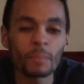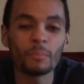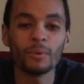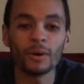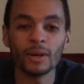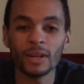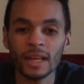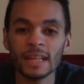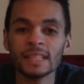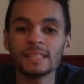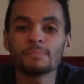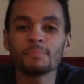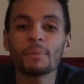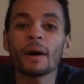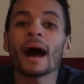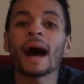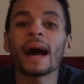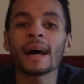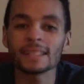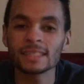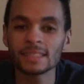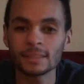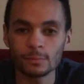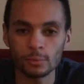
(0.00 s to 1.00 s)
but it's
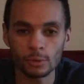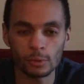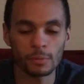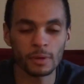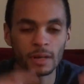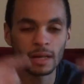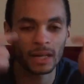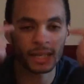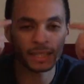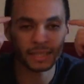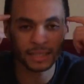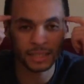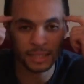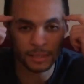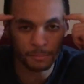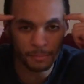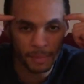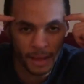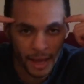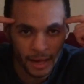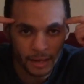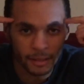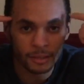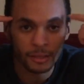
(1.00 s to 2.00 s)
possible because it's a
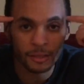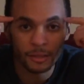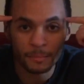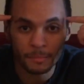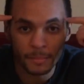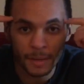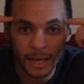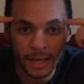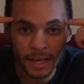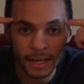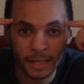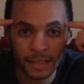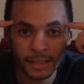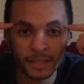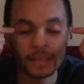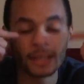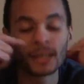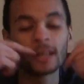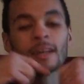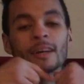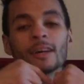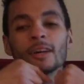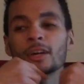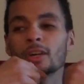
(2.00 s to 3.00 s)
battle of the mind.
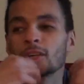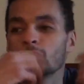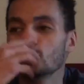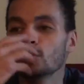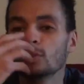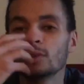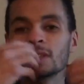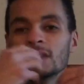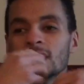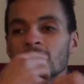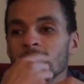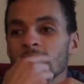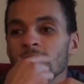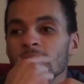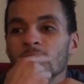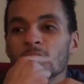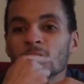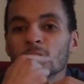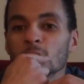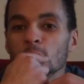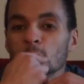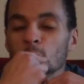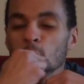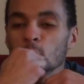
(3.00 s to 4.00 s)
You could see
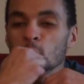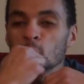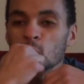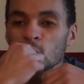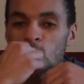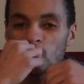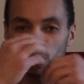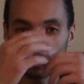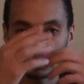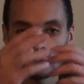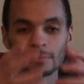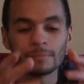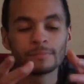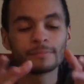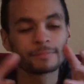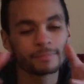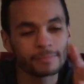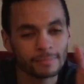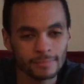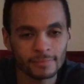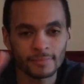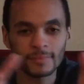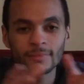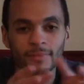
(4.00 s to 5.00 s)
Lux lose to,
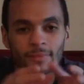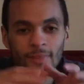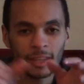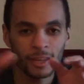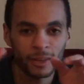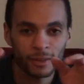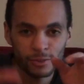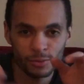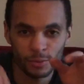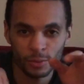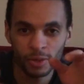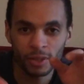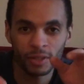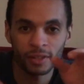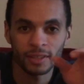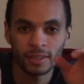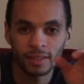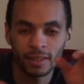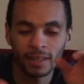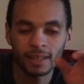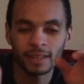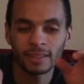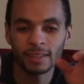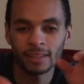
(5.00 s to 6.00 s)
here's where
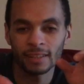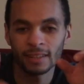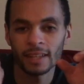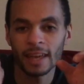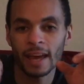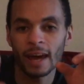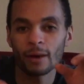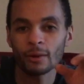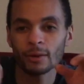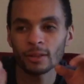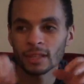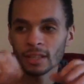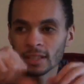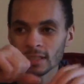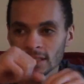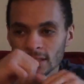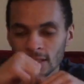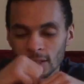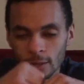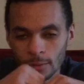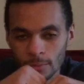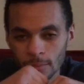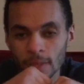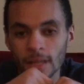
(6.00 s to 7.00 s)
the down clicks
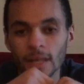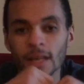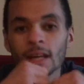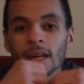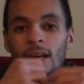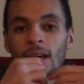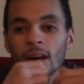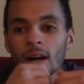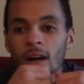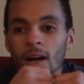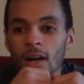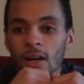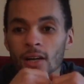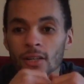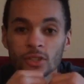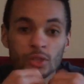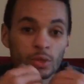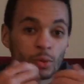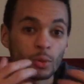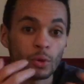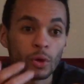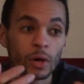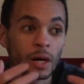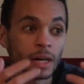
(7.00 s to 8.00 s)
come,
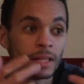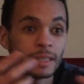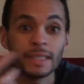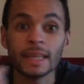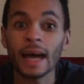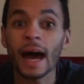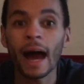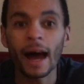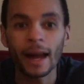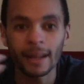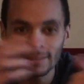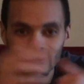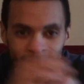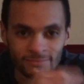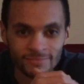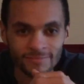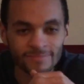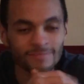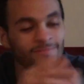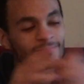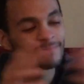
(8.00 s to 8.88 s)
to a dot.